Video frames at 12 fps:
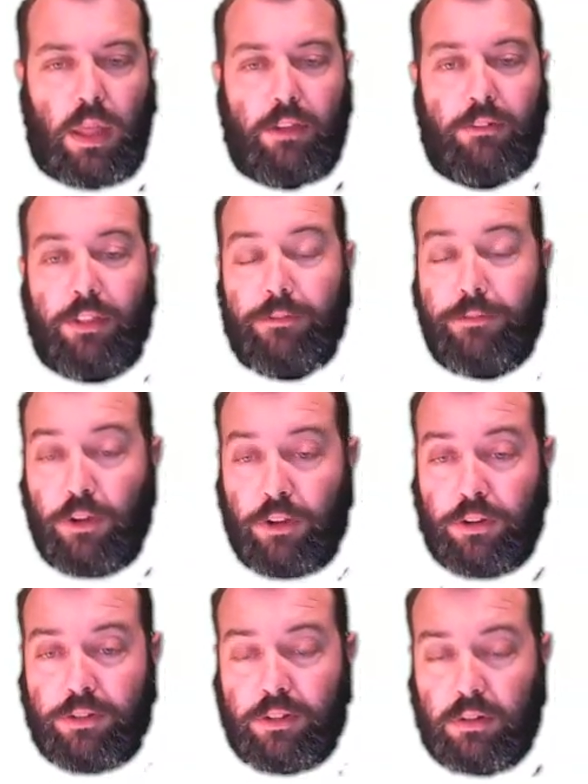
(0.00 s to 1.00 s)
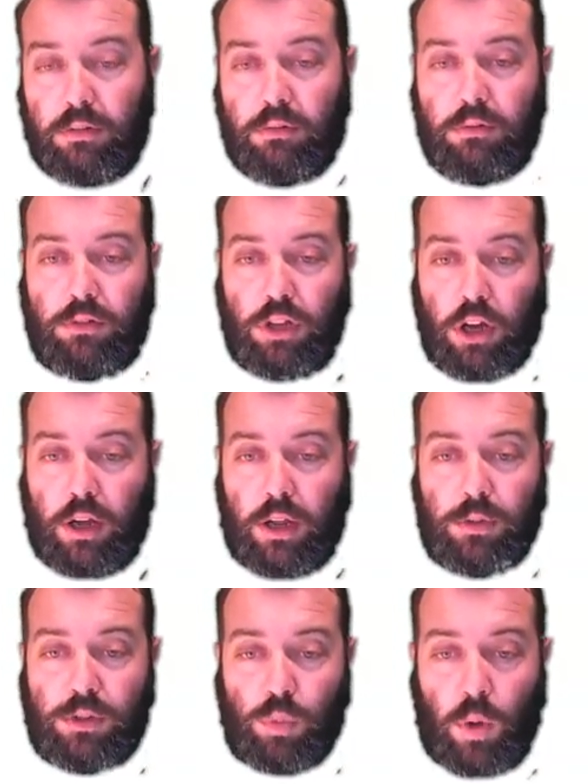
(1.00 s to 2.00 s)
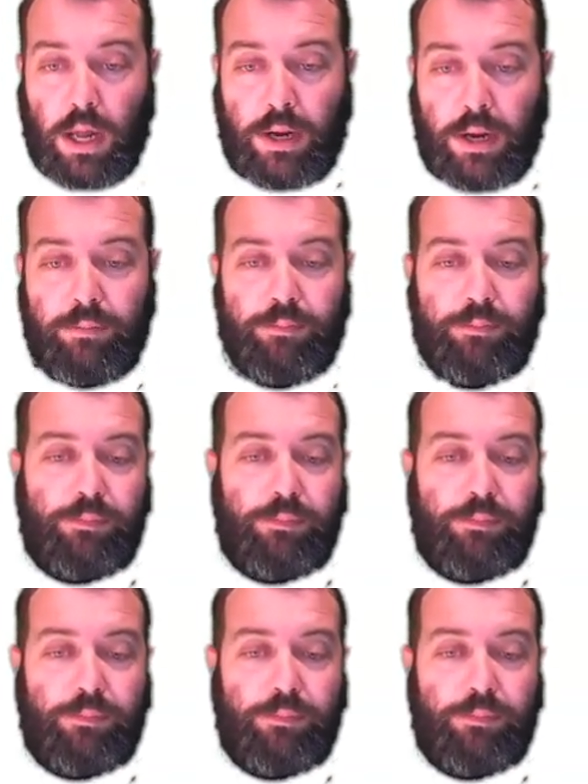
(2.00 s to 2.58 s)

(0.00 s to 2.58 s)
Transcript: if the first die was 1,